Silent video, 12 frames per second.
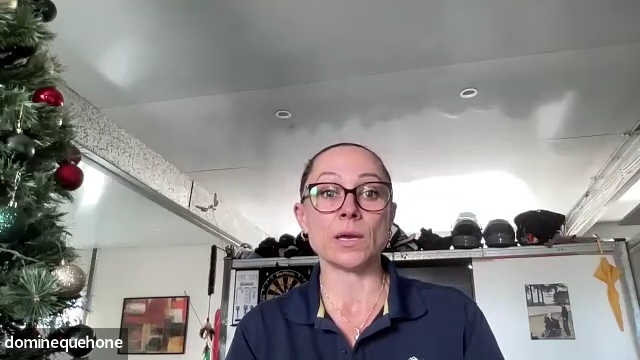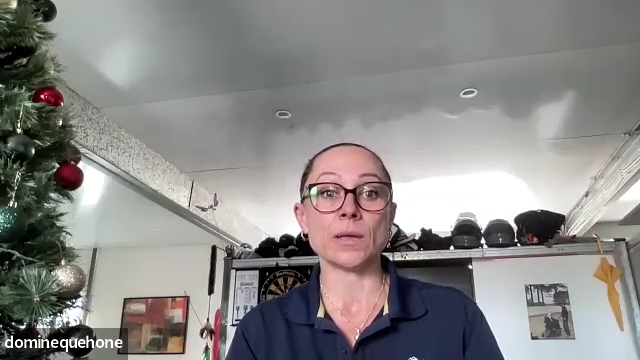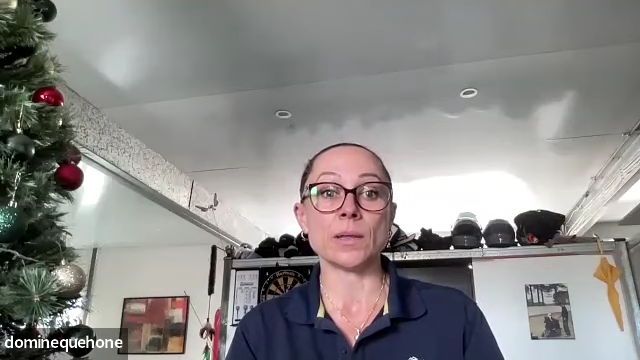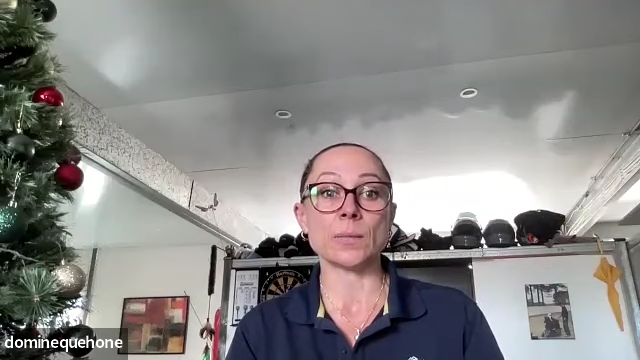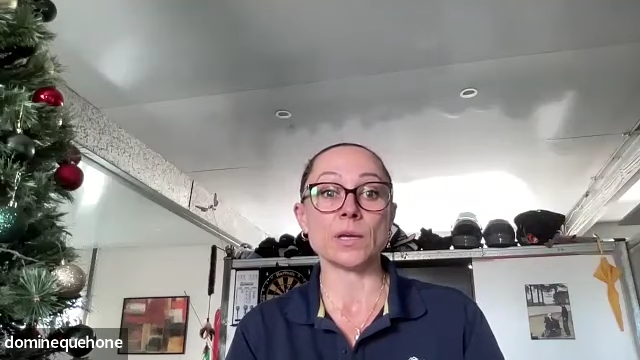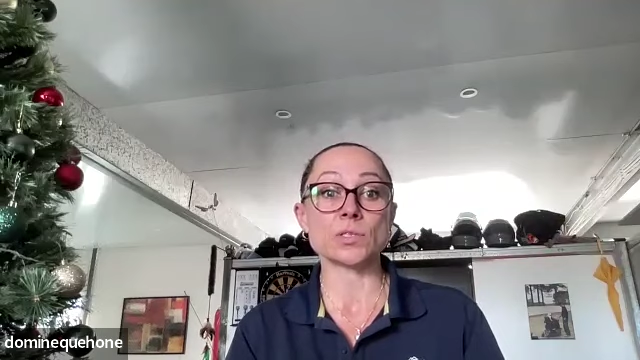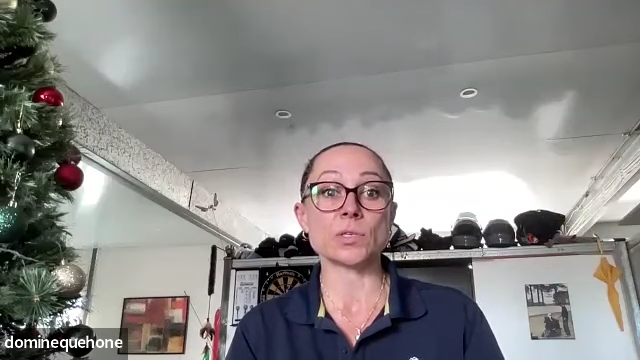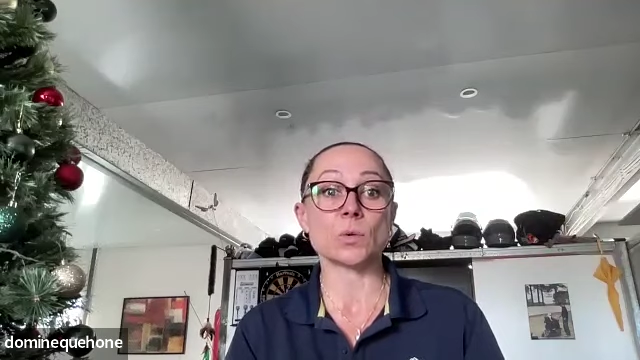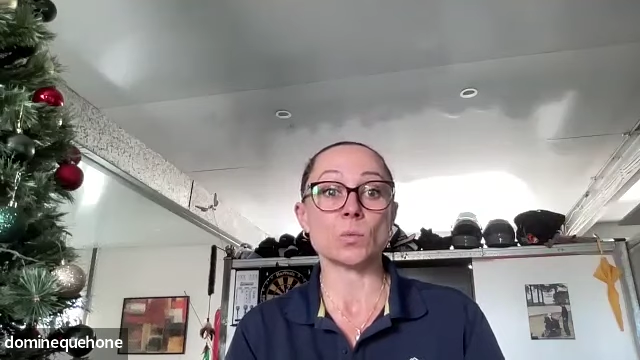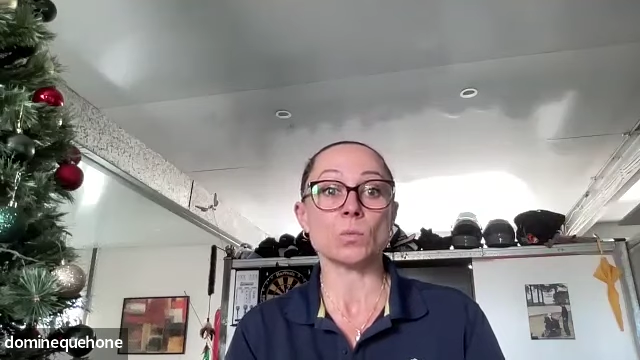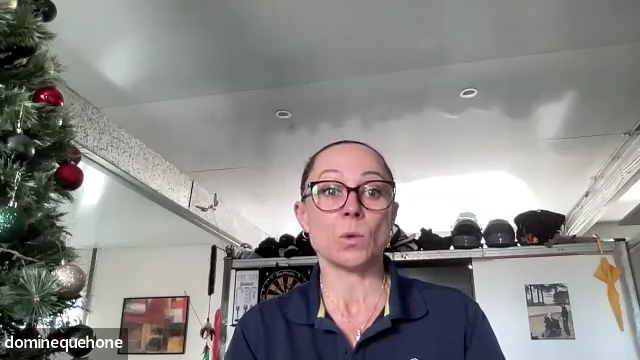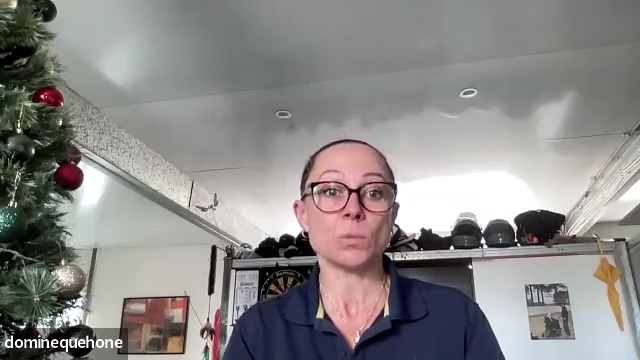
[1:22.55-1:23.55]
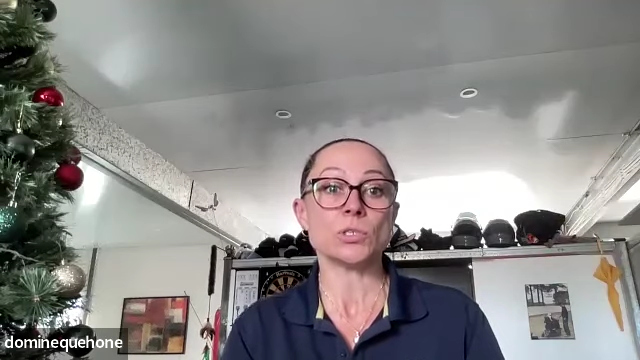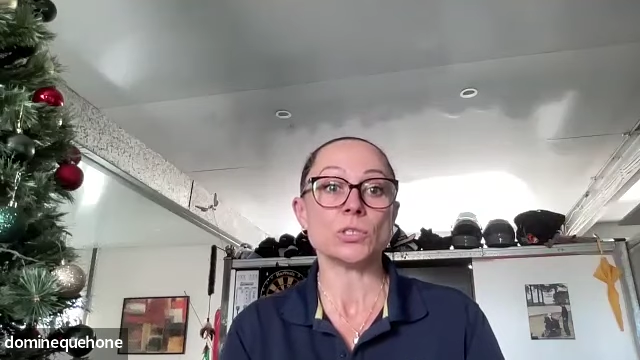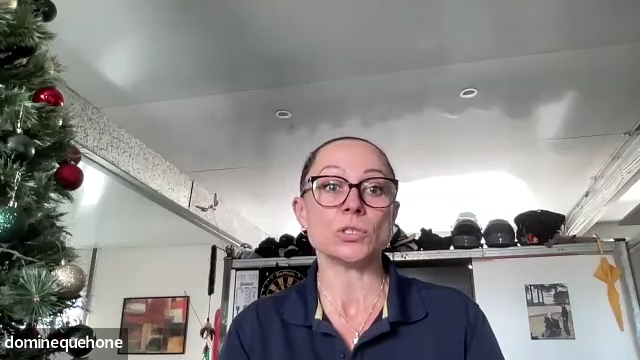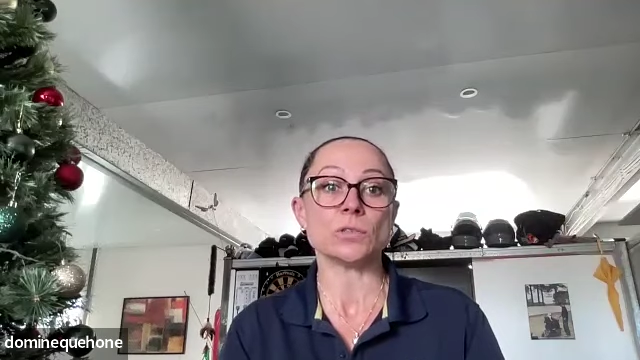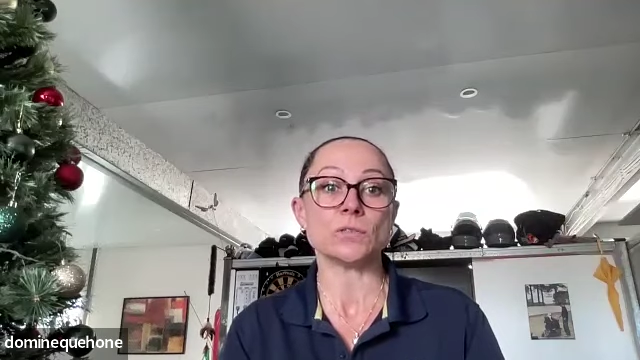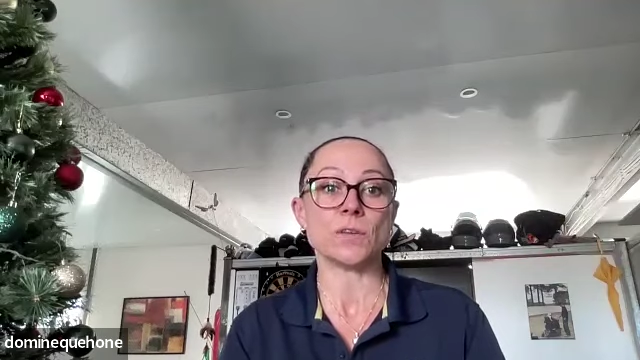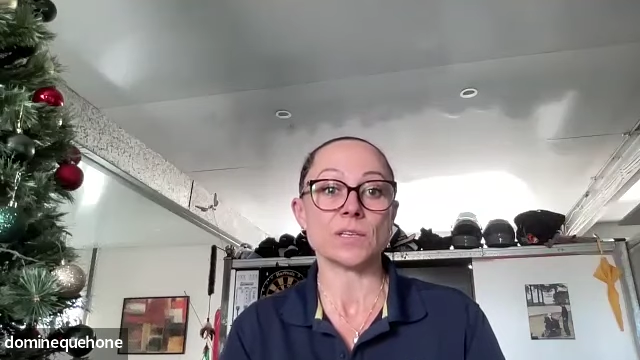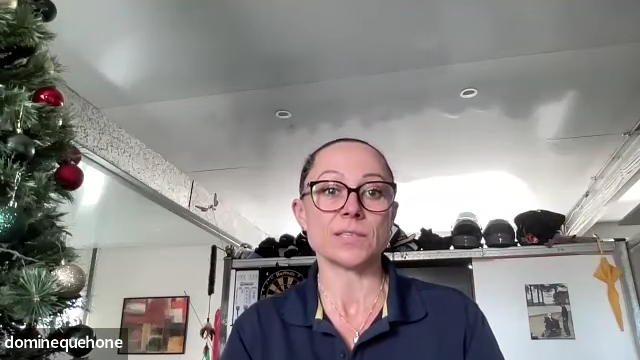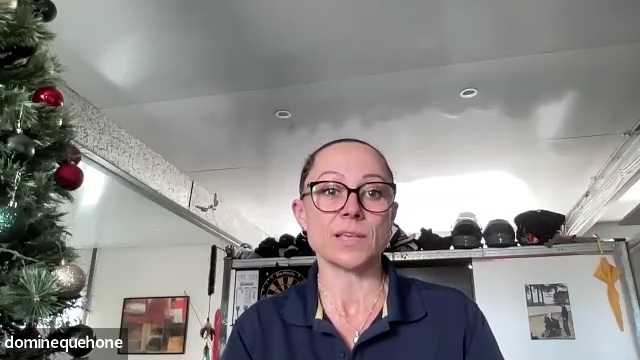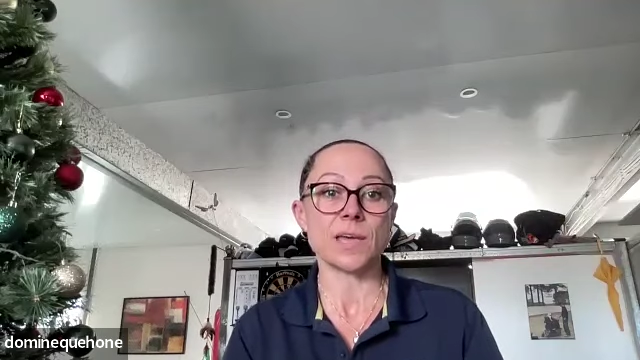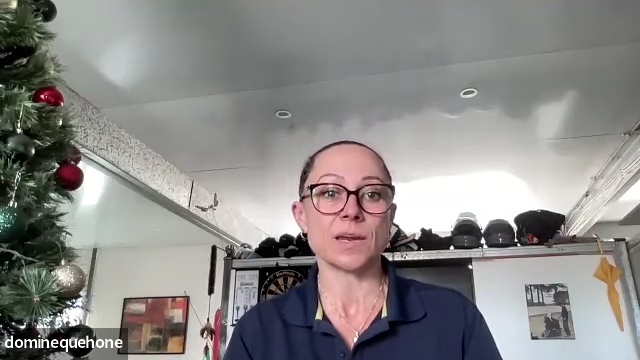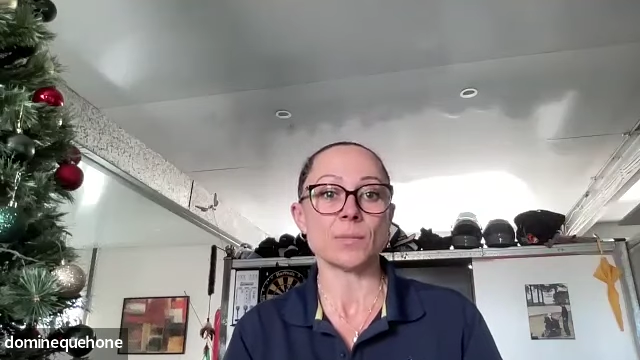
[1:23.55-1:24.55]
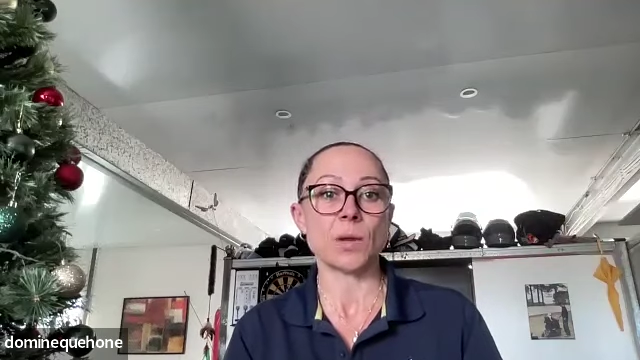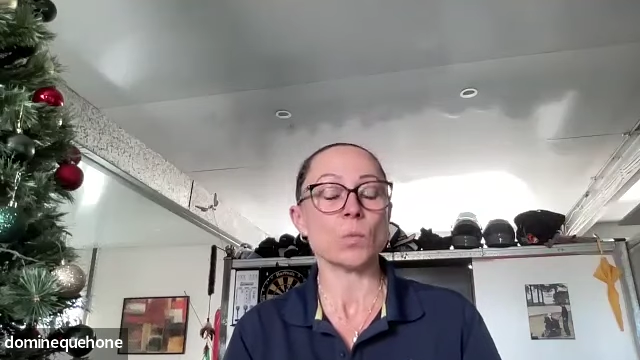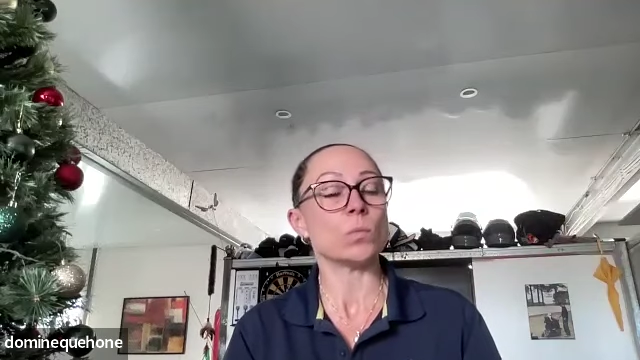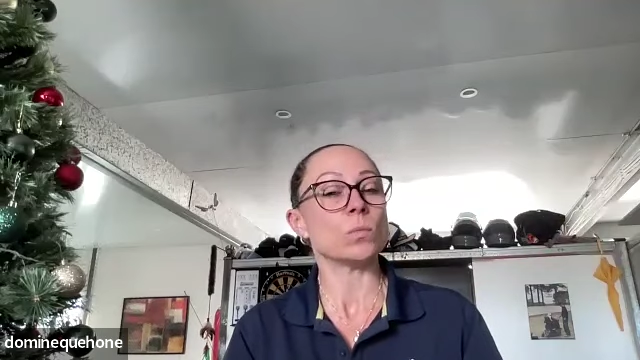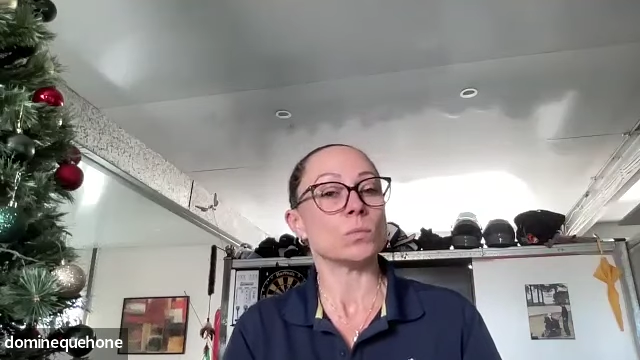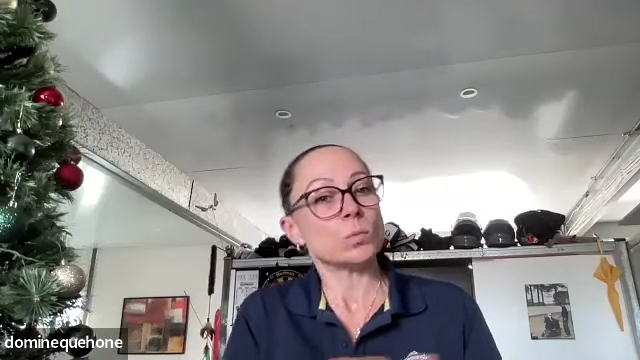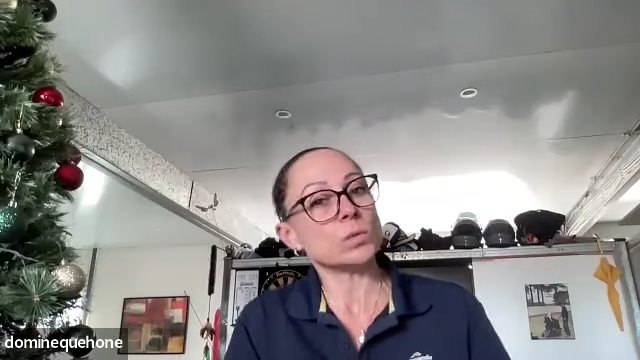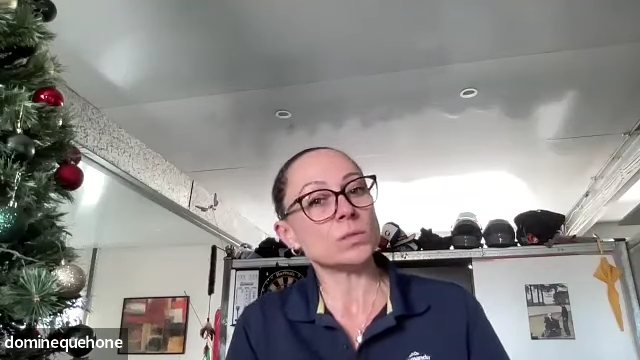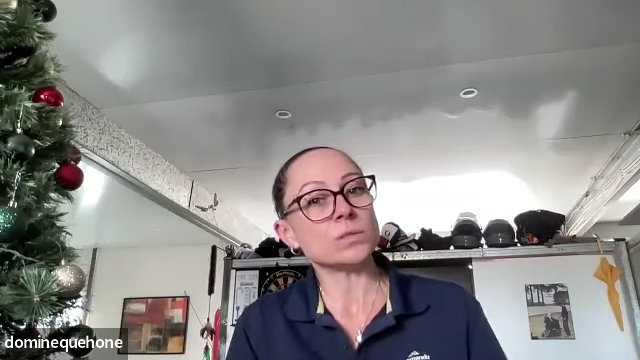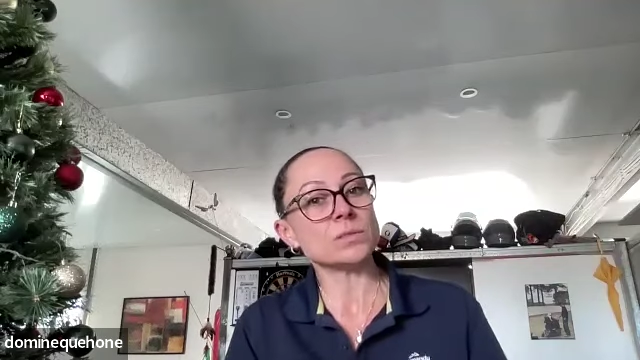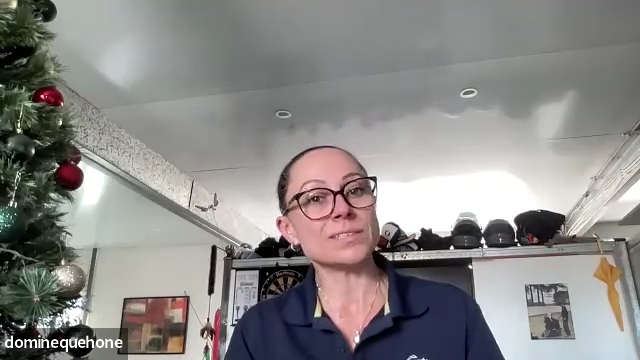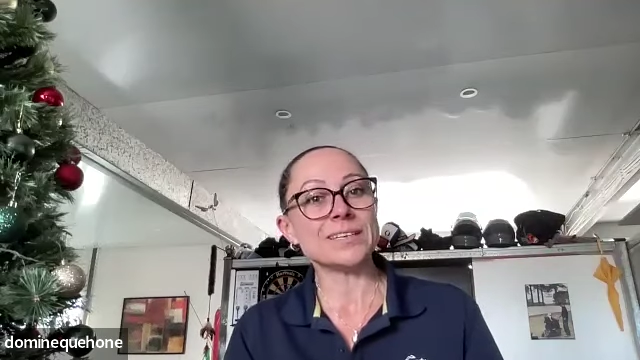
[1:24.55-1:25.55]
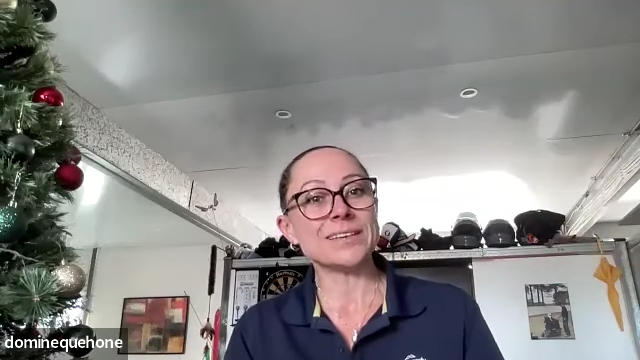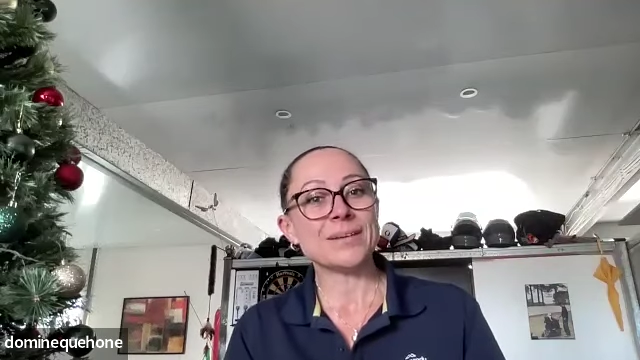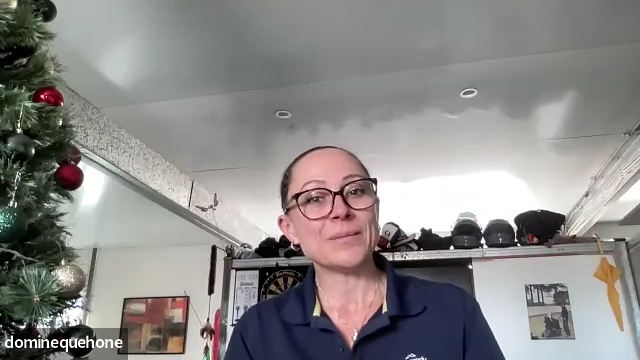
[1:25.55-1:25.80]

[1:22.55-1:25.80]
and they were like, so what would you do to fix that? I'm like, well,